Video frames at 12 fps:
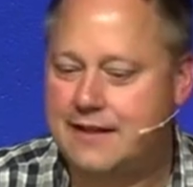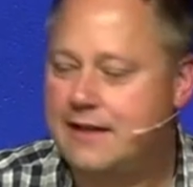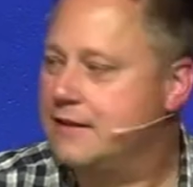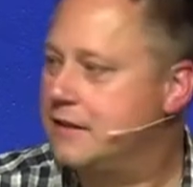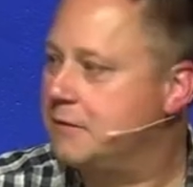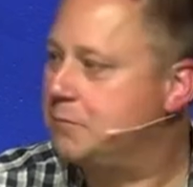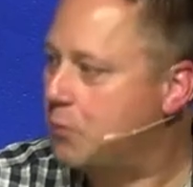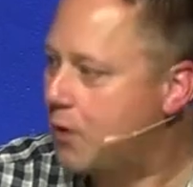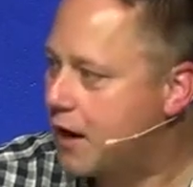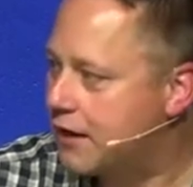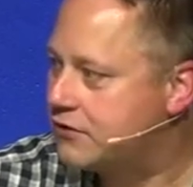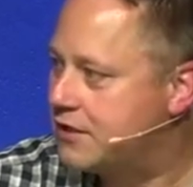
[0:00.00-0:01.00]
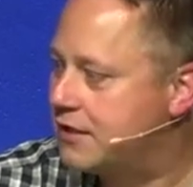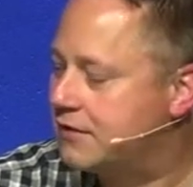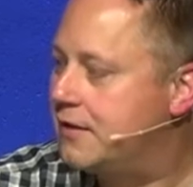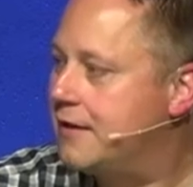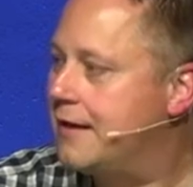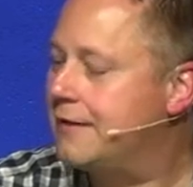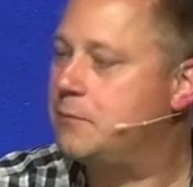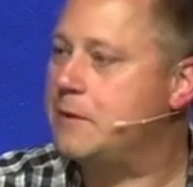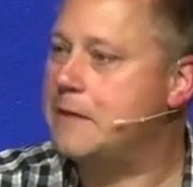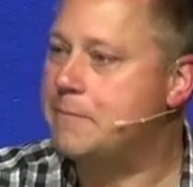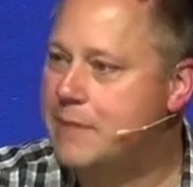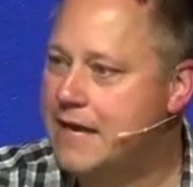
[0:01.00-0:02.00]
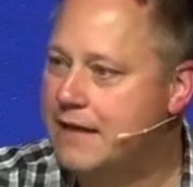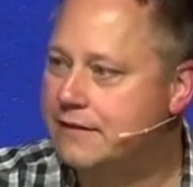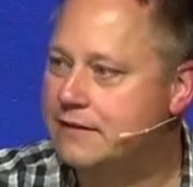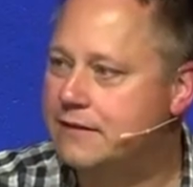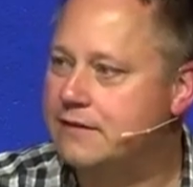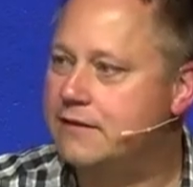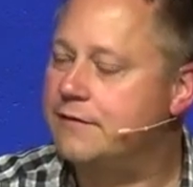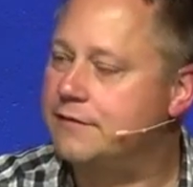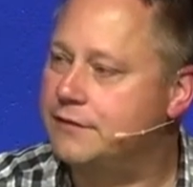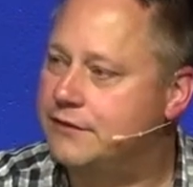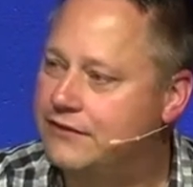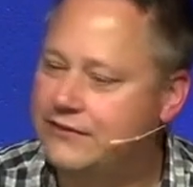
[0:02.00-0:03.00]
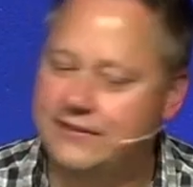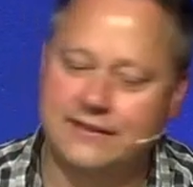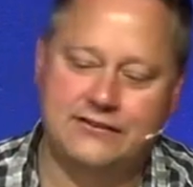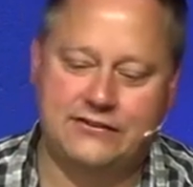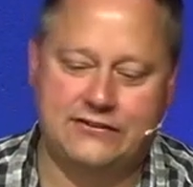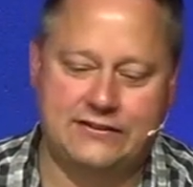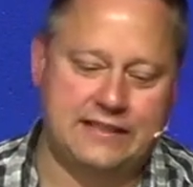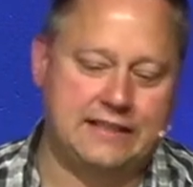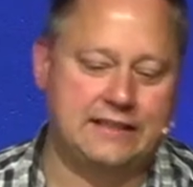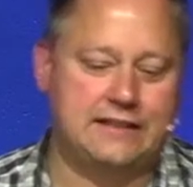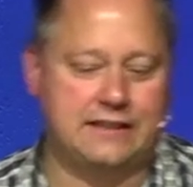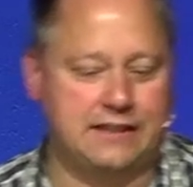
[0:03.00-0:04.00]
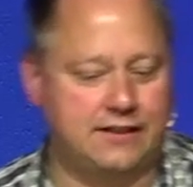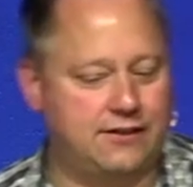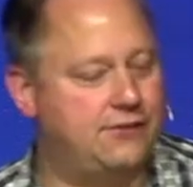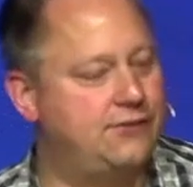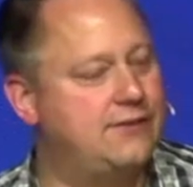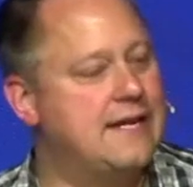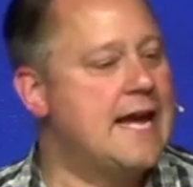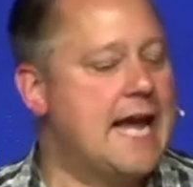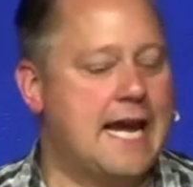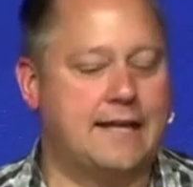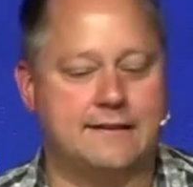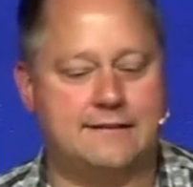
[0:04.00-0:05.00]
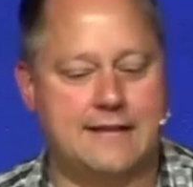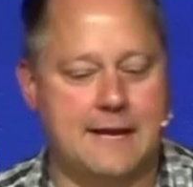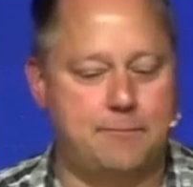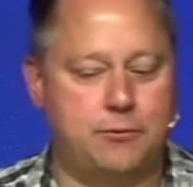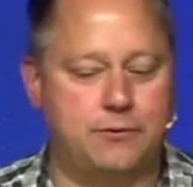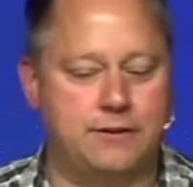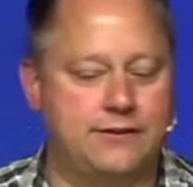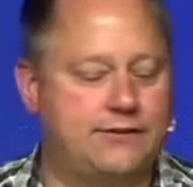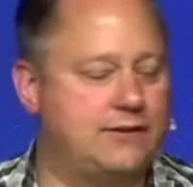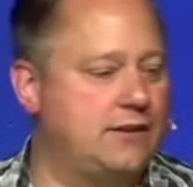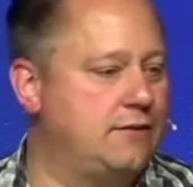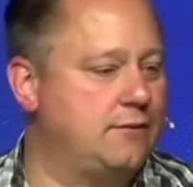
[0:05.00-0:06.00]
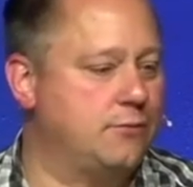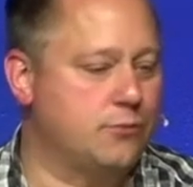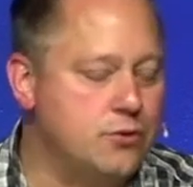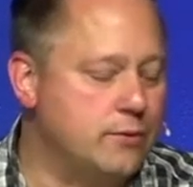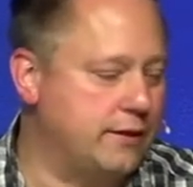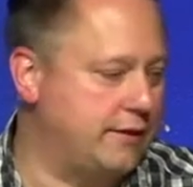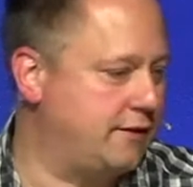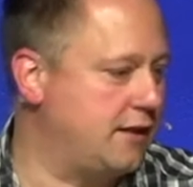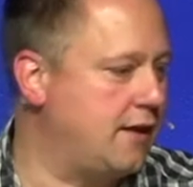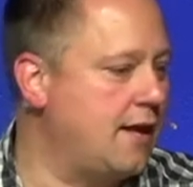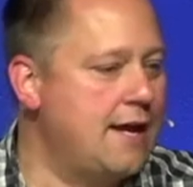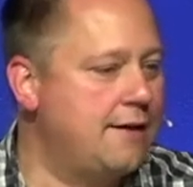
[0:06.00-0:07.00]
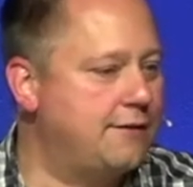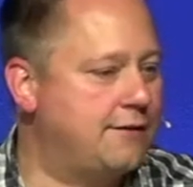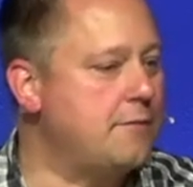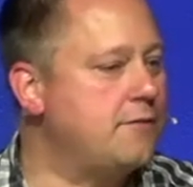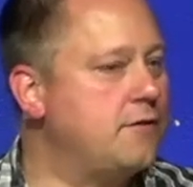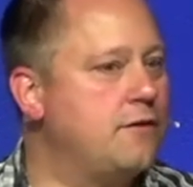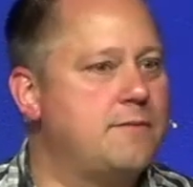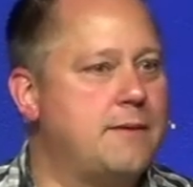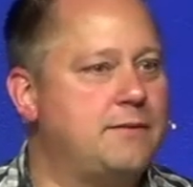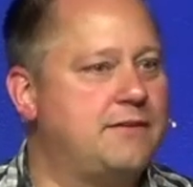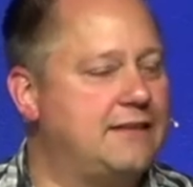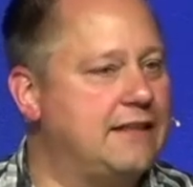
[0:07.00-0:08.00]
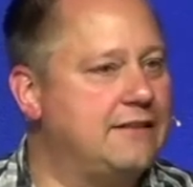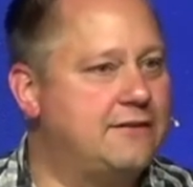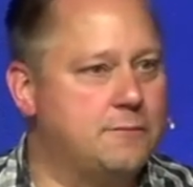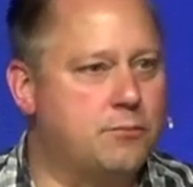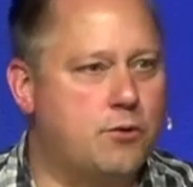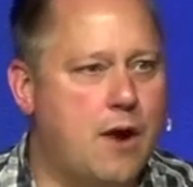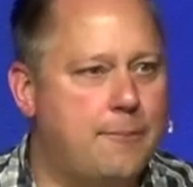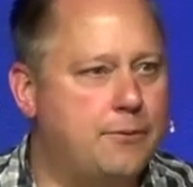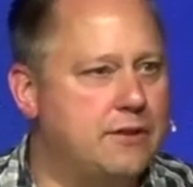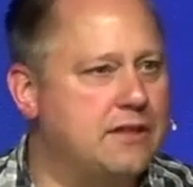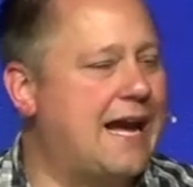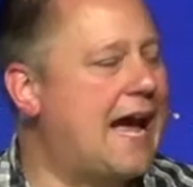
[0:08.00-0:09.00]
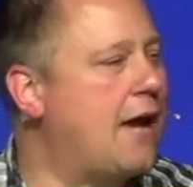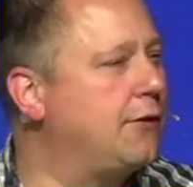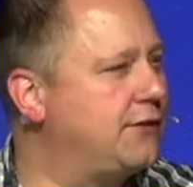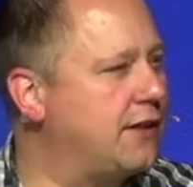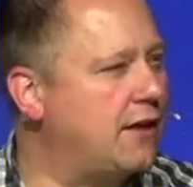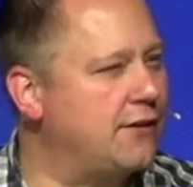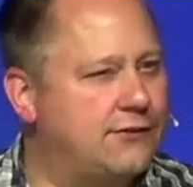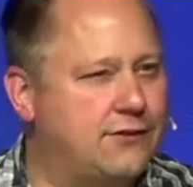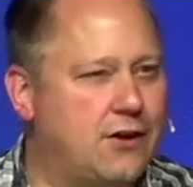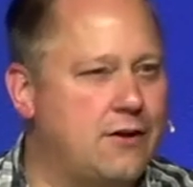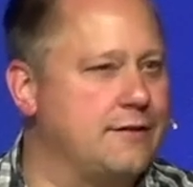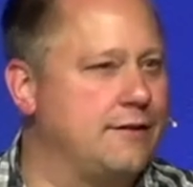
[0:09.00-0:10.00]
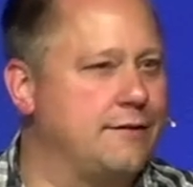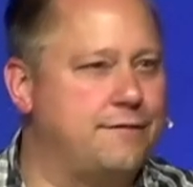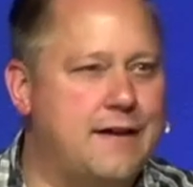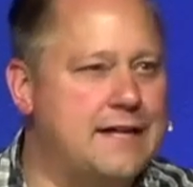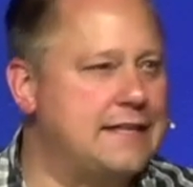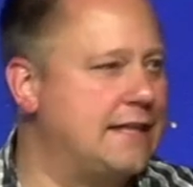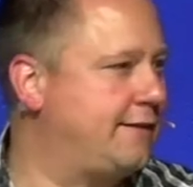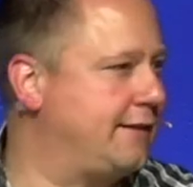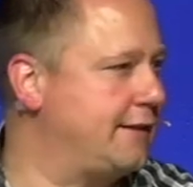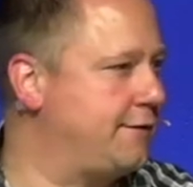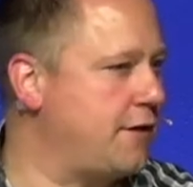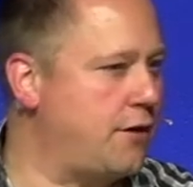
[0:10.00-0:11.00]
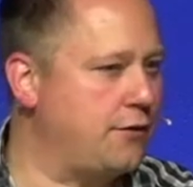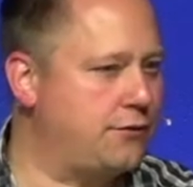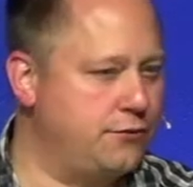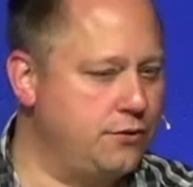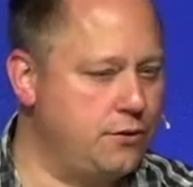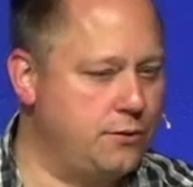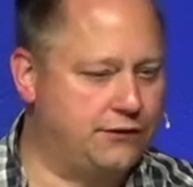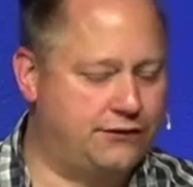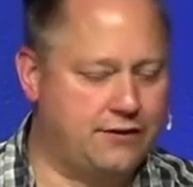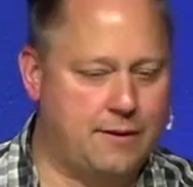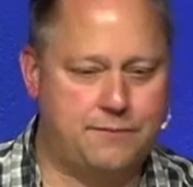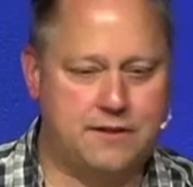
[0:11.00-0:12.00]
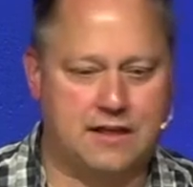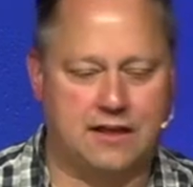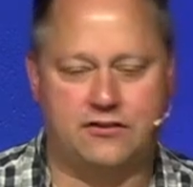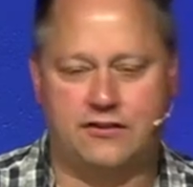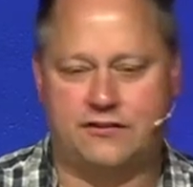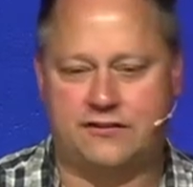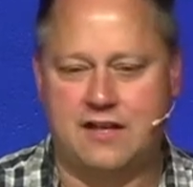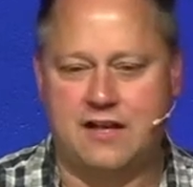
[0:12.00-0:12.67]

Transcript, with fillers: The project has been abandoned for 16 years and the temple is in ruin. You know, some of you have maybe seen some property, a house that got started, the financing fell through or something and just